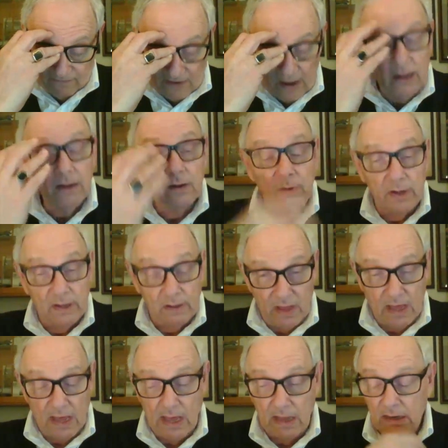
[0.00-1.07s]
following
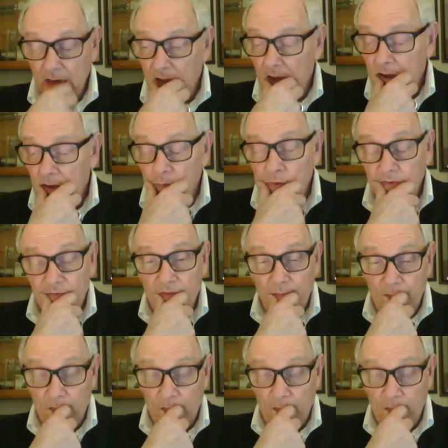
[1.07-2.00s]
that, with the